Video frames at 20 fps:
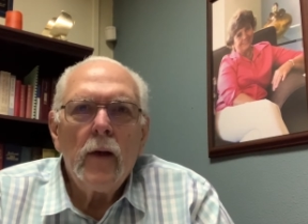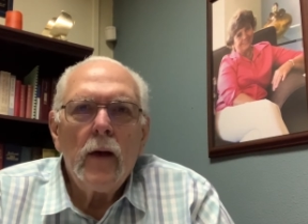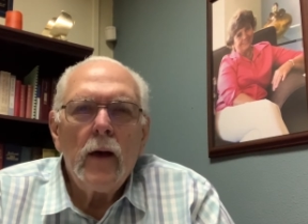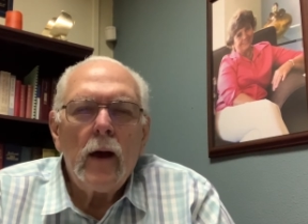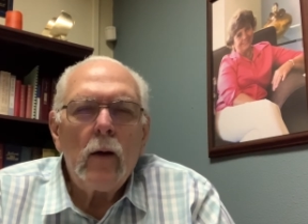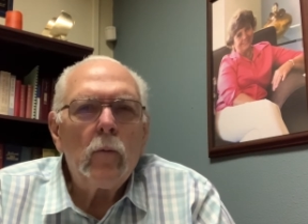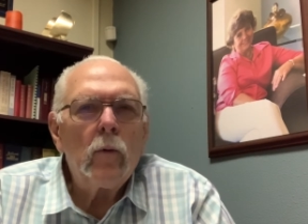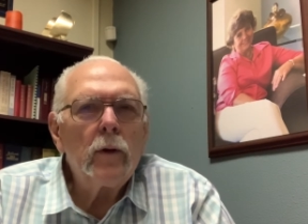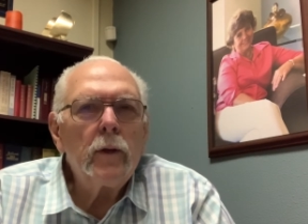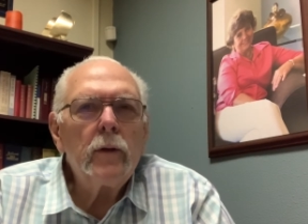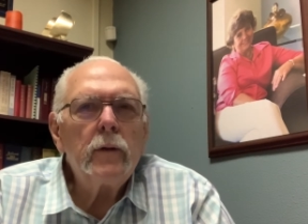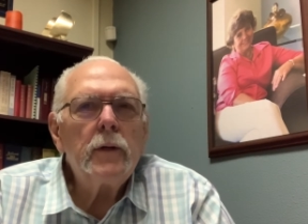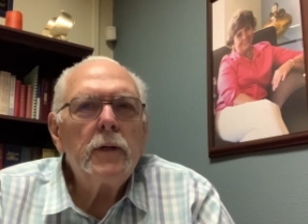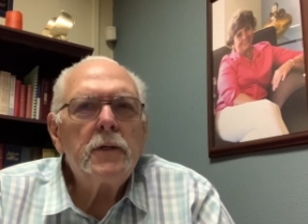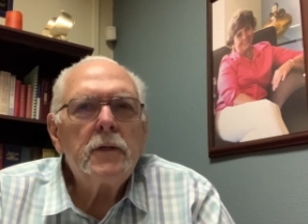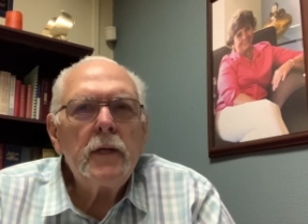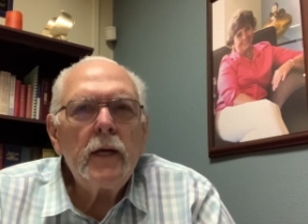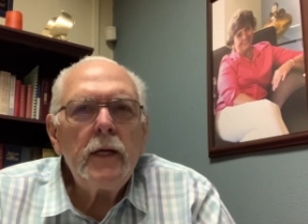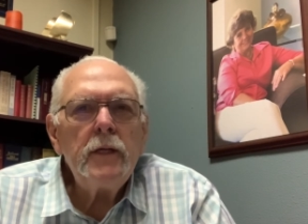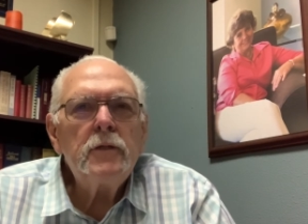I want you to
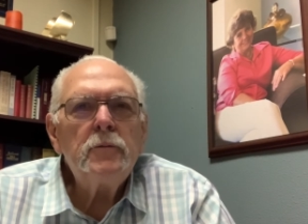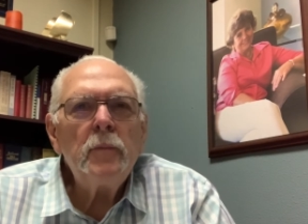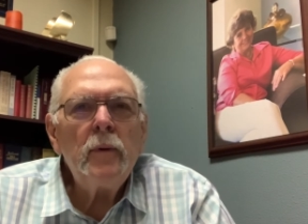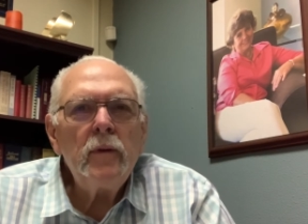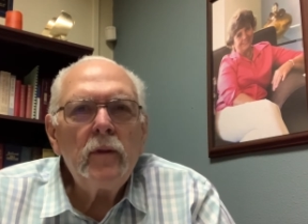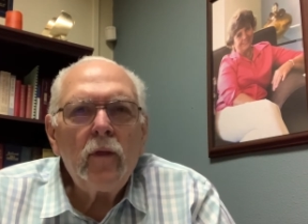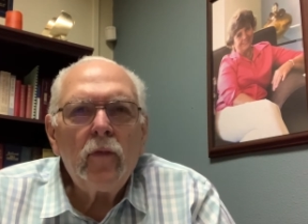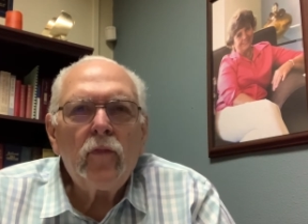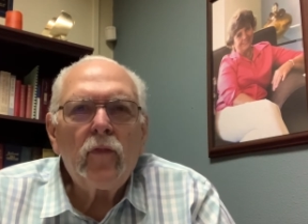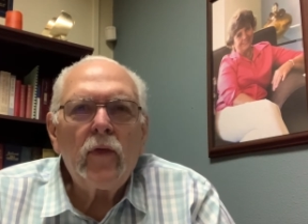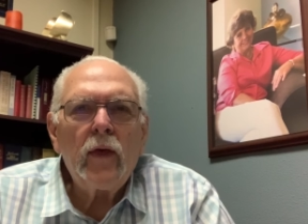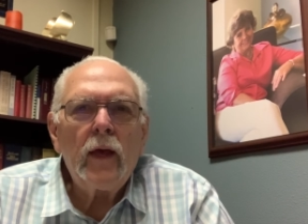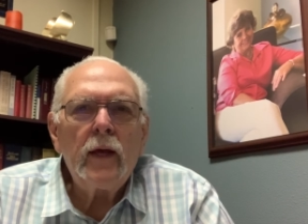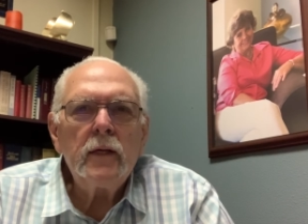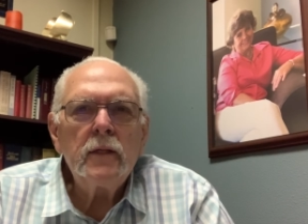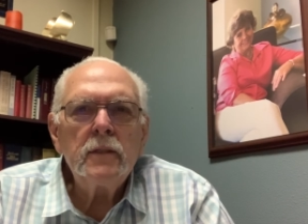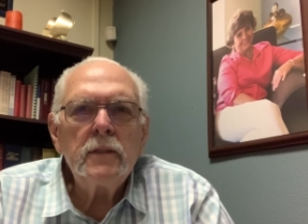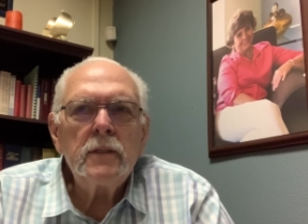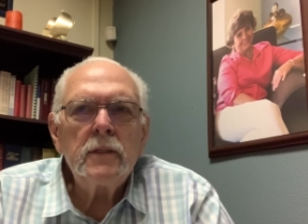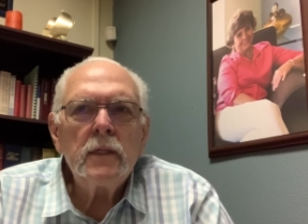teach me the
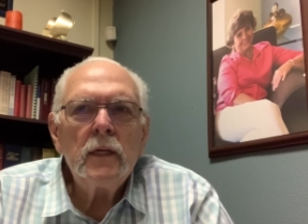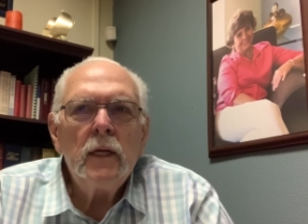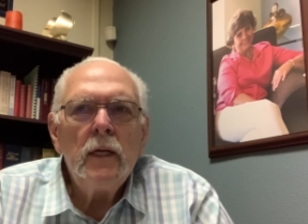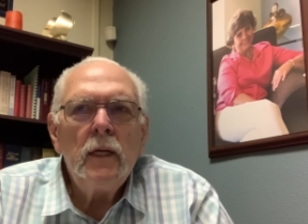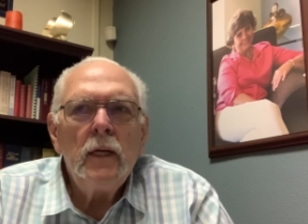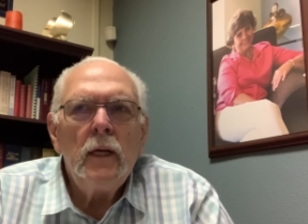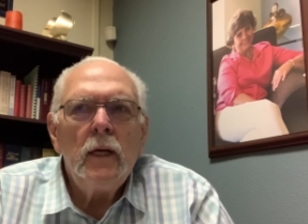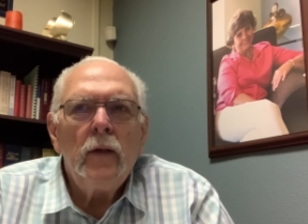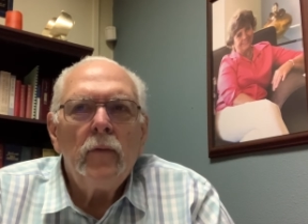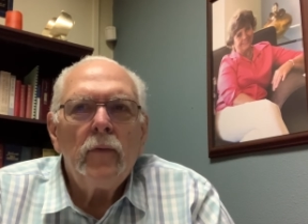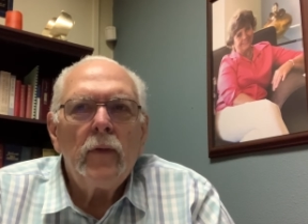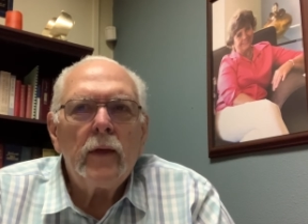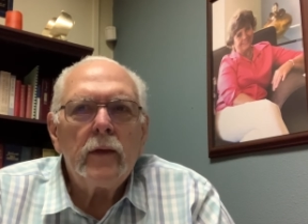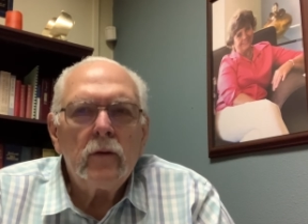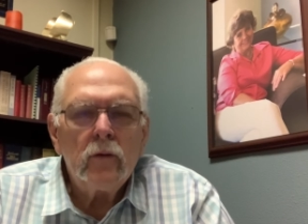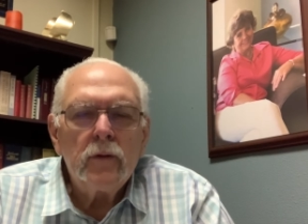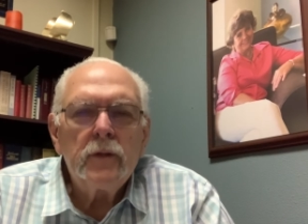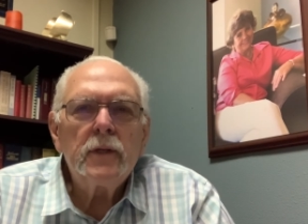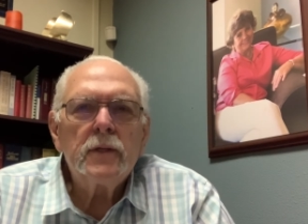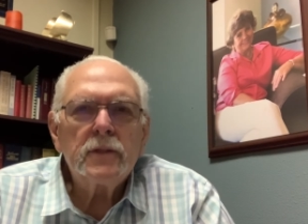things that
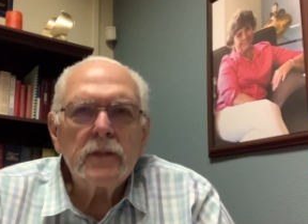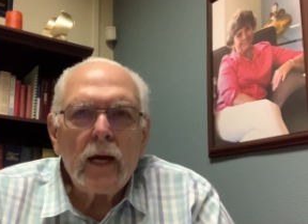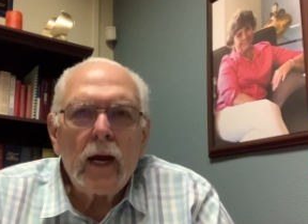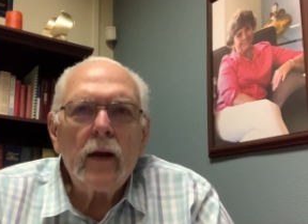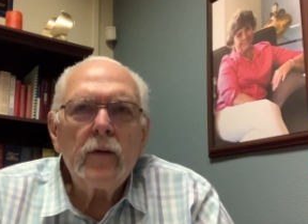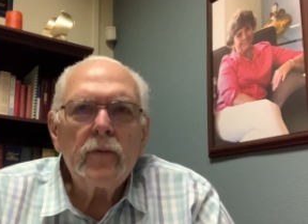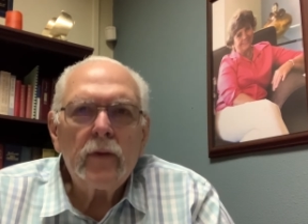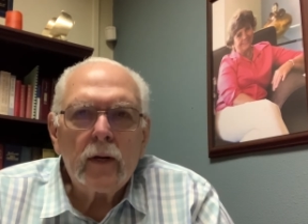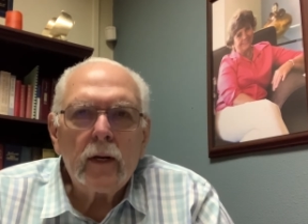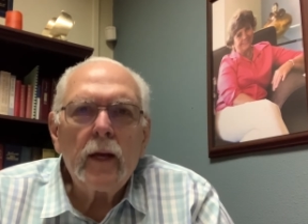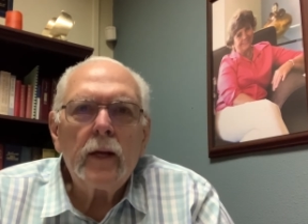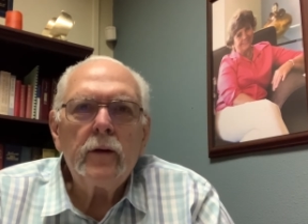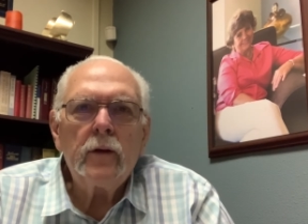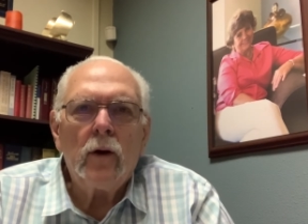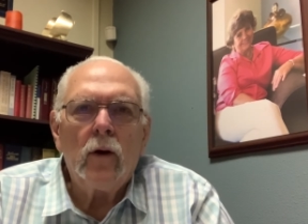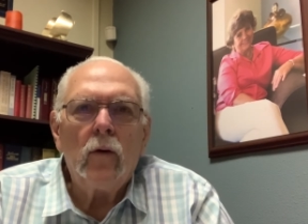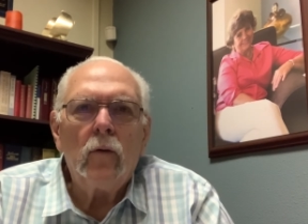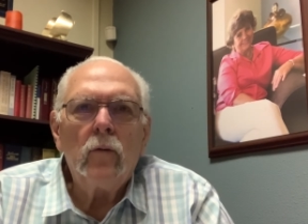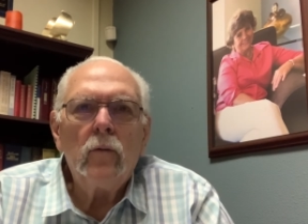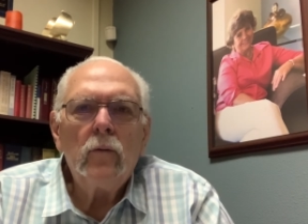you desire that I
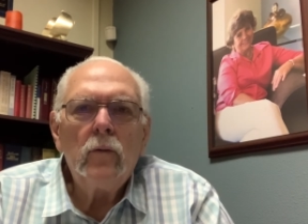know.